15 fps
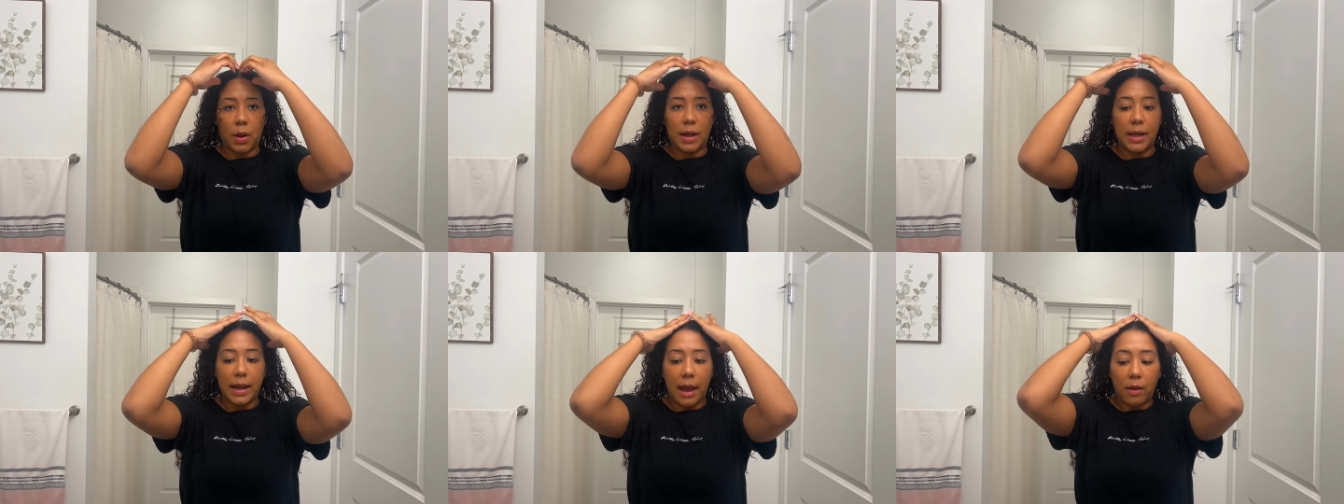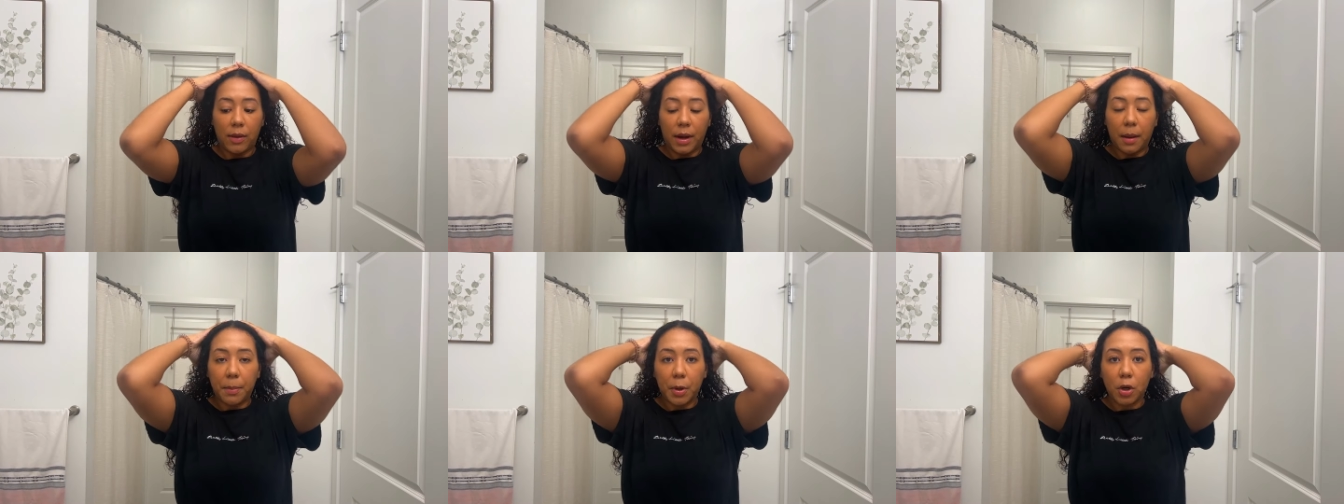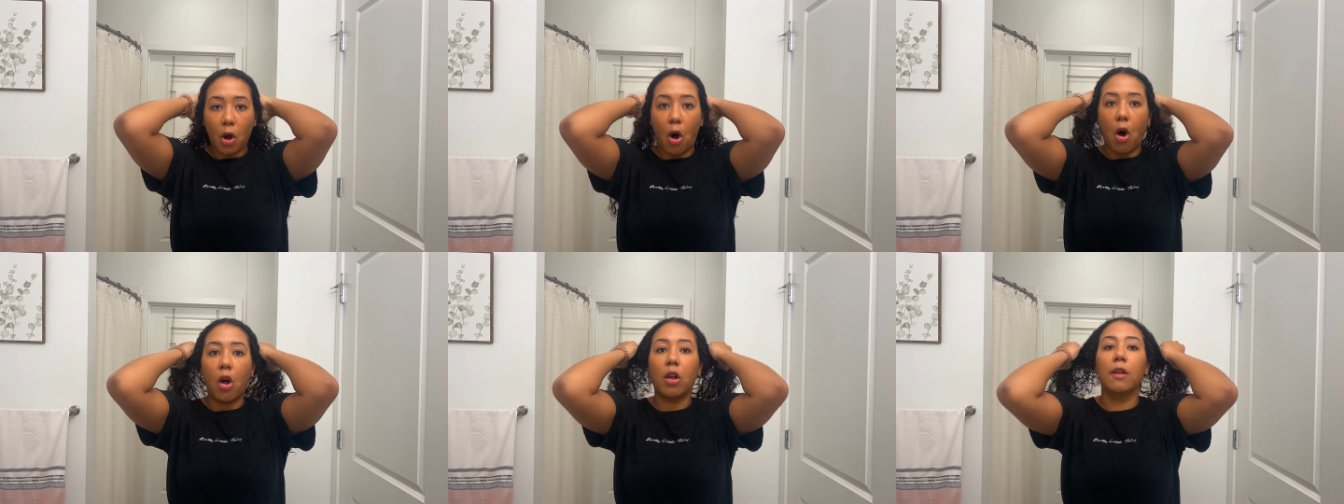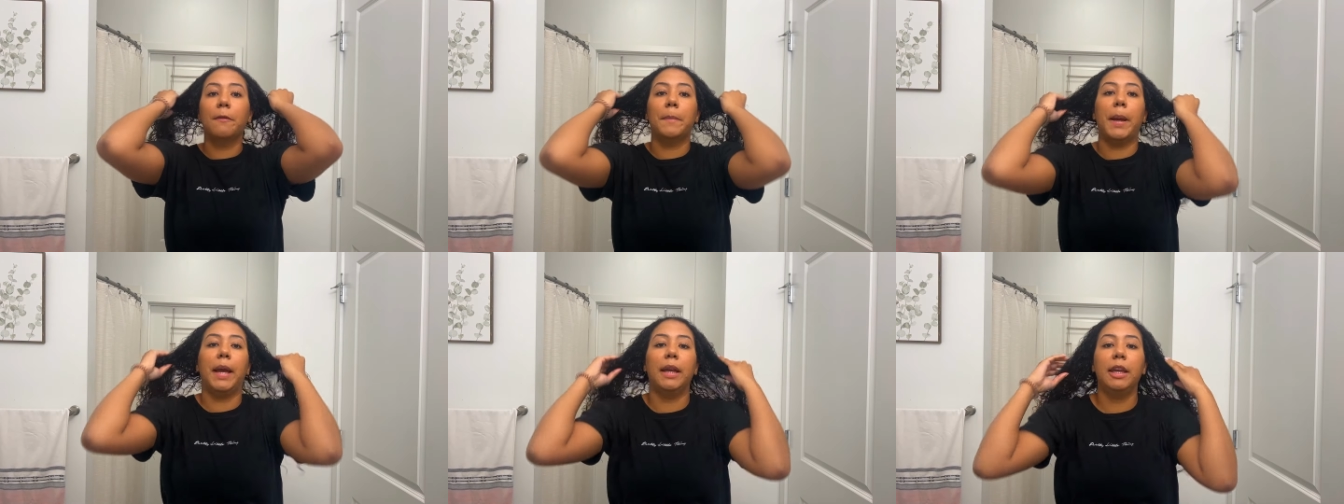Now that I put all of
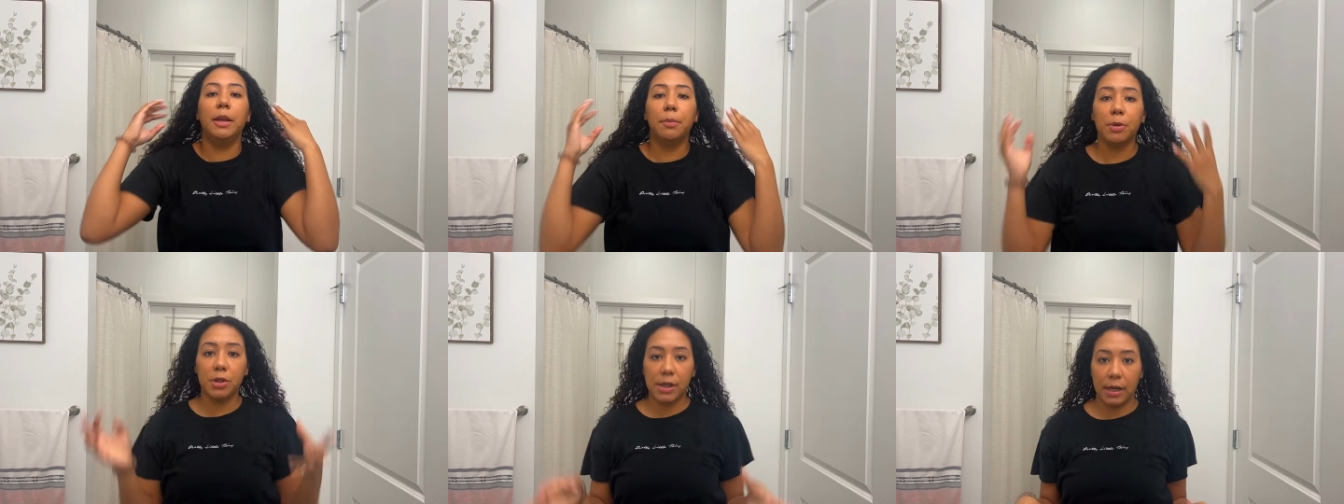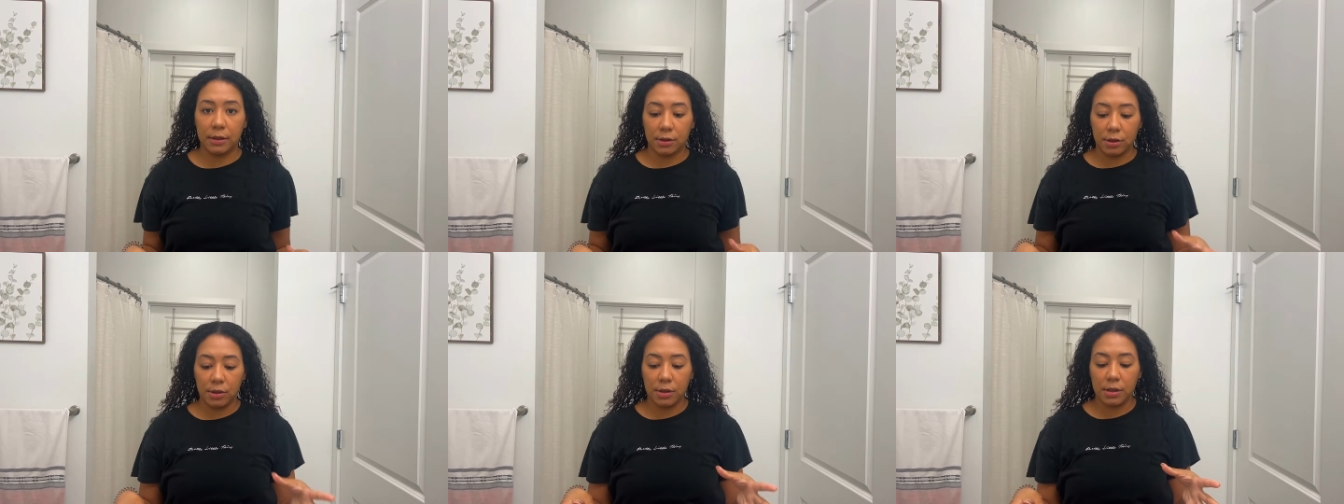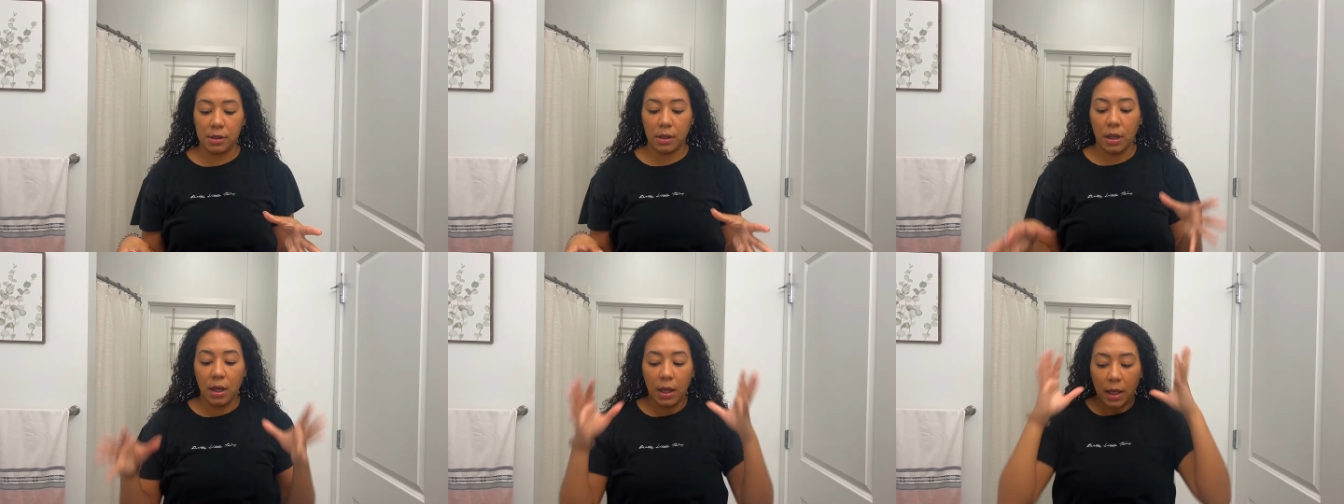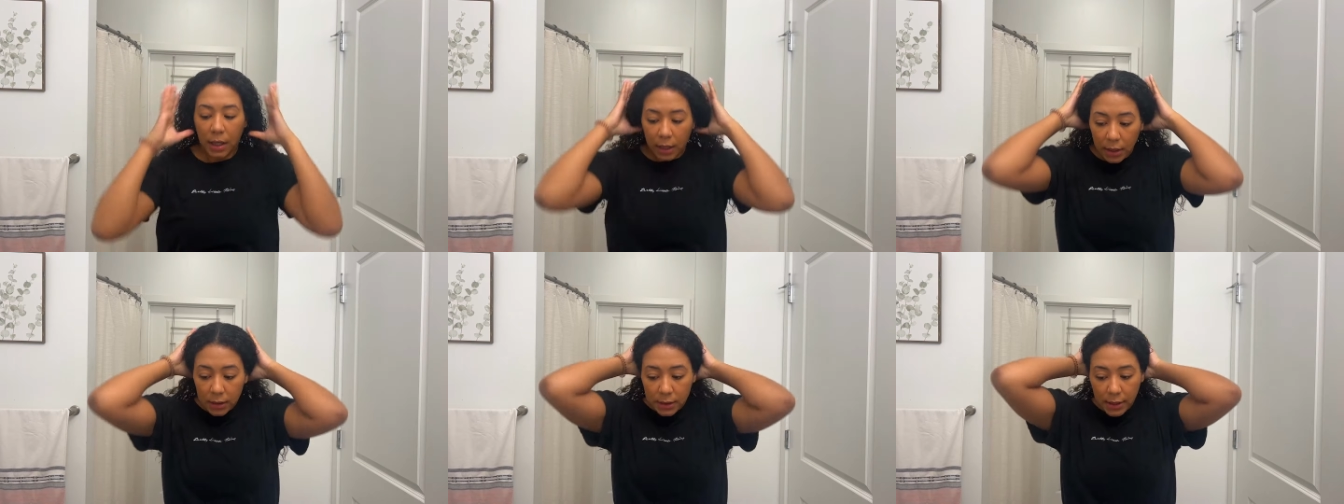my heat protectors
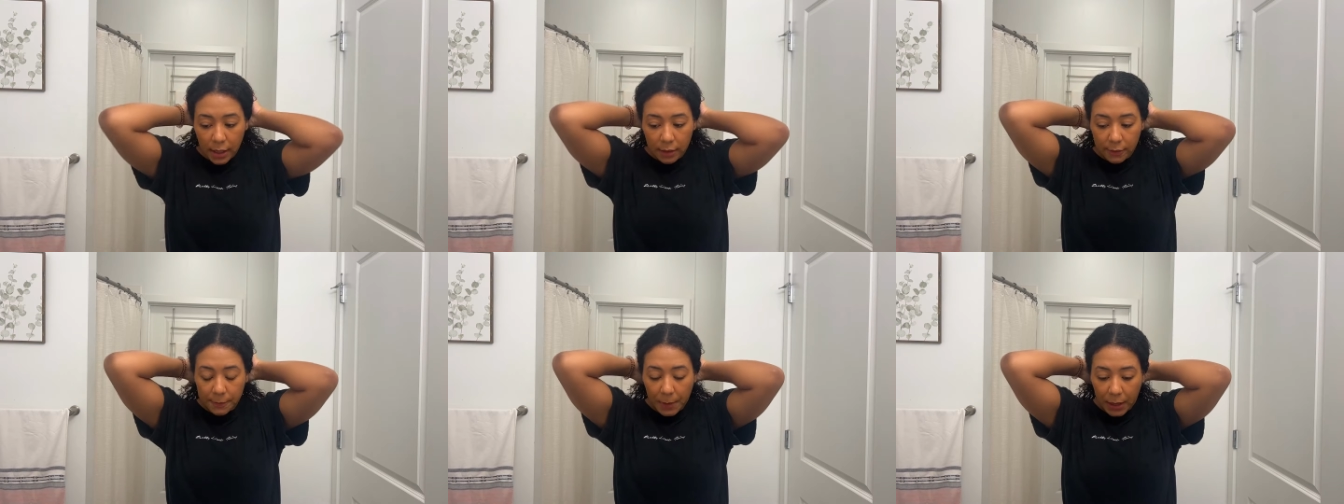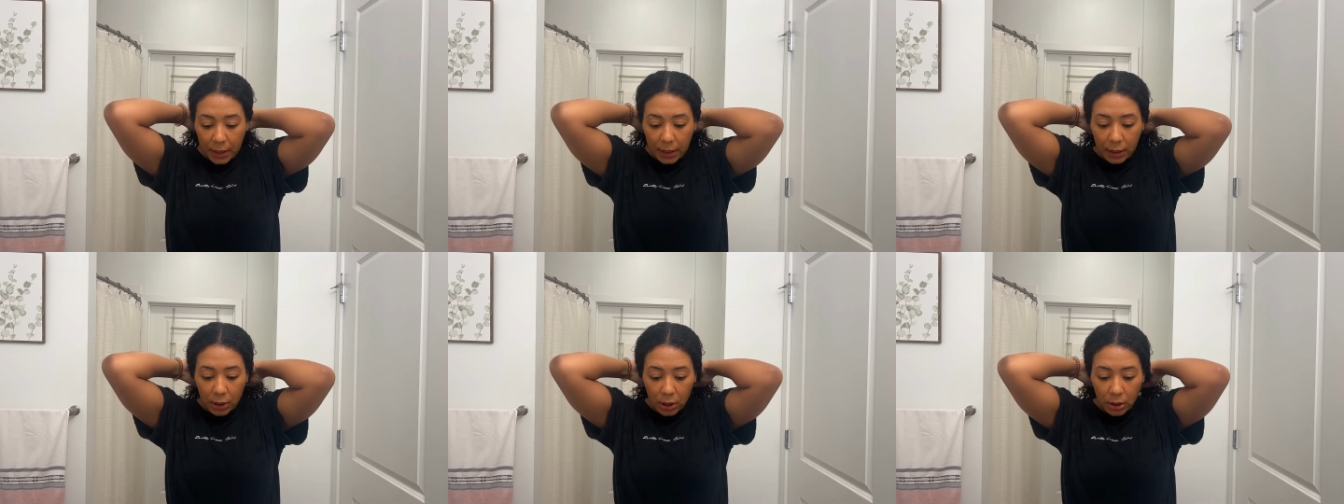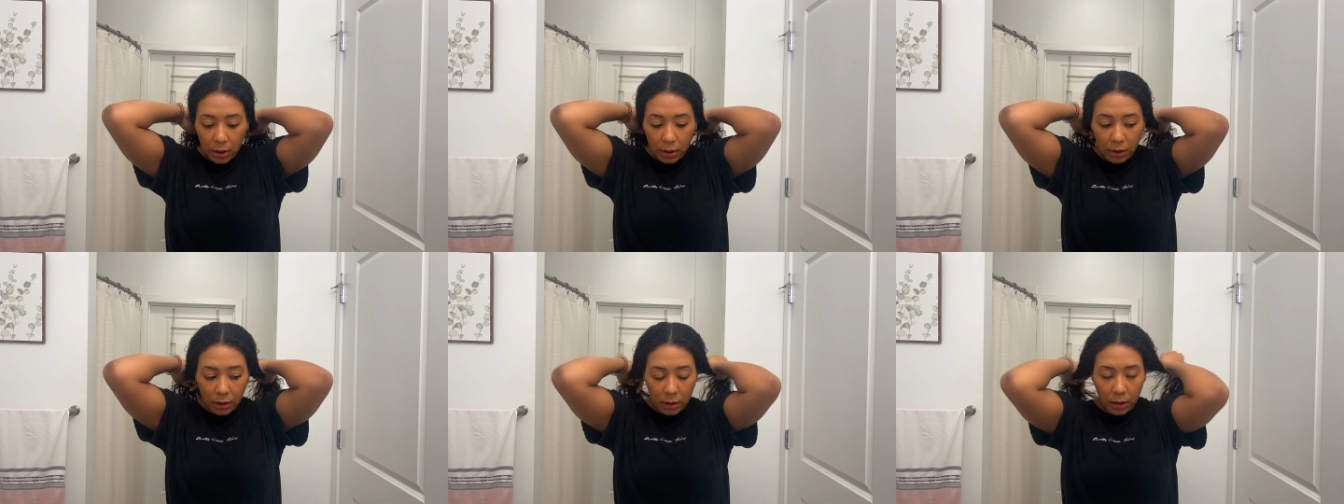inside of my hair,